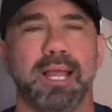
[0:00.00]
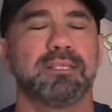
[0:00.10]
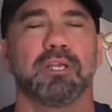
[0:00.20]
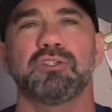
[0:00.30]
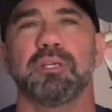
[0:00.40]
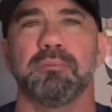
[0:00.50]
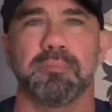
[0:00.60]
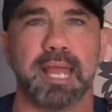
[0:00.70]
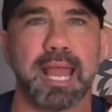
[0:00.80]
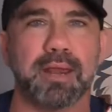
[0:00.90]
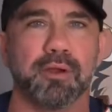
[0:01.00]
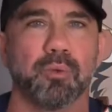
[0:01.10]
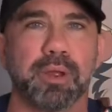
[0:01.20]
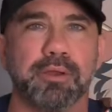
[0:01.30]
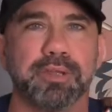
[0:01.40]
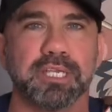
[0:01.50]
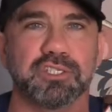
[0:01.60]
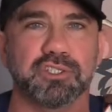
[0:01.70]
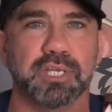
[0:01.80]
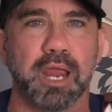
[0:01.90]
It doesn't matter where you
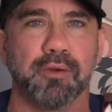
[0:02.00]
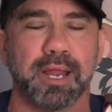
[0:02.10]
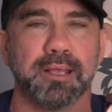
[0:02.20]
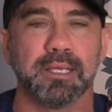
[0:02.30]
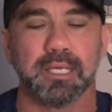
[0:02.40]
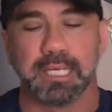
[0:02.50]
share it.